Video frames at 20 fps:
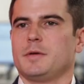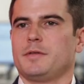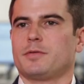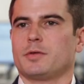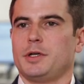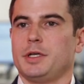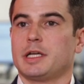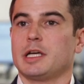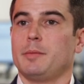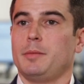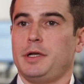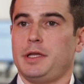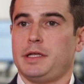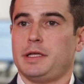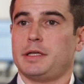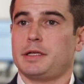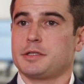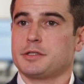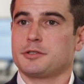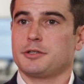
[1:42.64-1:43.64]
before you come into the
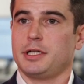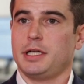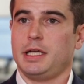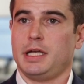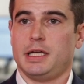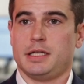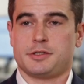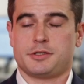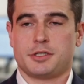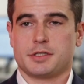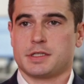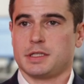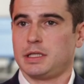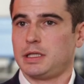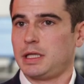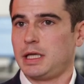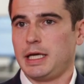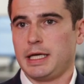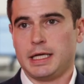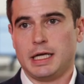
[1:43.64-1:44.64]
industry is just a
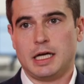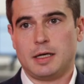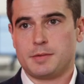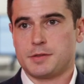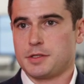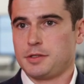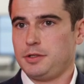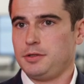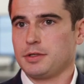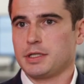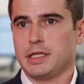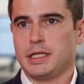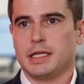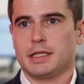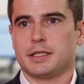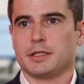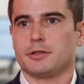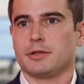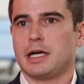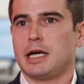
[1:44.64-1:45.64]
leg up, so you can hit
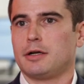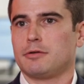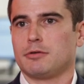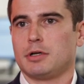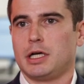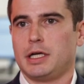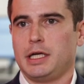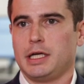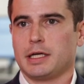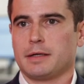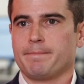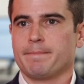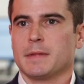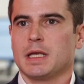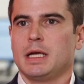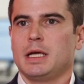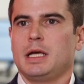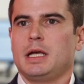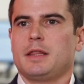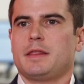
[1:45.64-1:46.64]
the ground running.
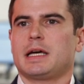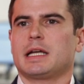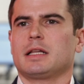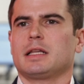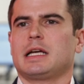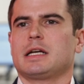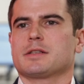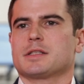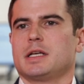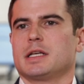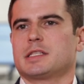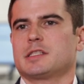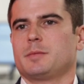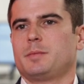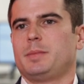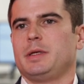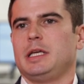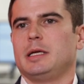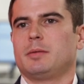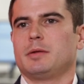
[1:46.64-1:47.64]
That allows us to
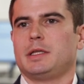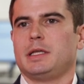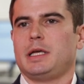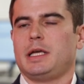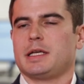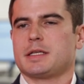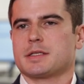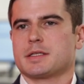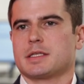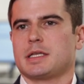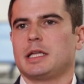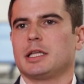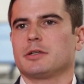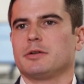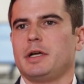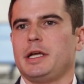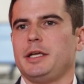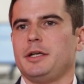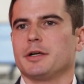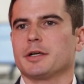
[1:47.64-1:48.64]
be able to
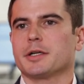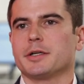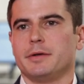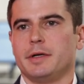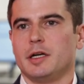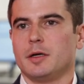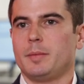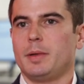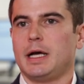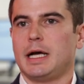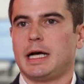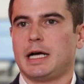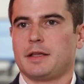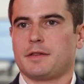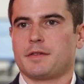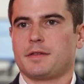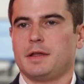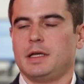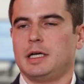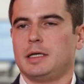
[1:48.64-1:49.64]
accelerate your career
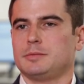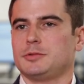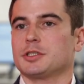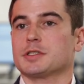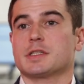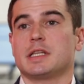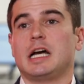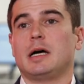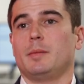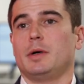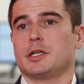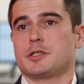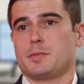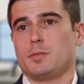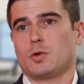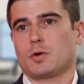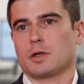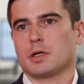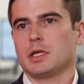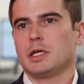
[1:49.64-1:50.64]
path um, just that much
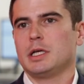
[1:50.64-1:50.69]
more.